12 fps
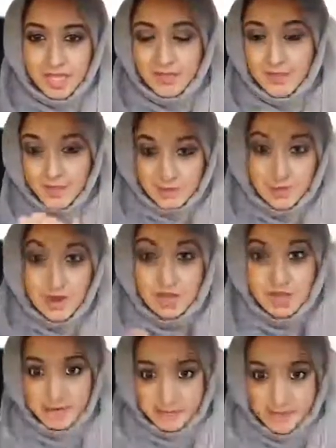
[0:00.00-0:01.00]
if you just
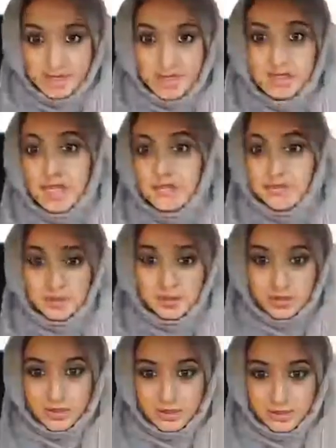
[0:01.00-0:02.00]
market every day, that doesn't
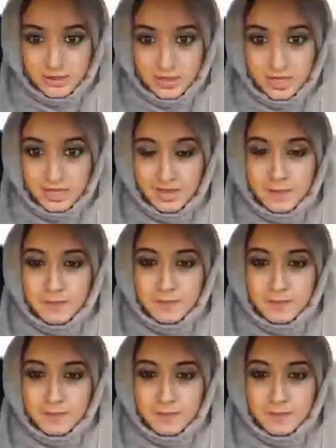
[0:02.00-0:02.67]
work, okay?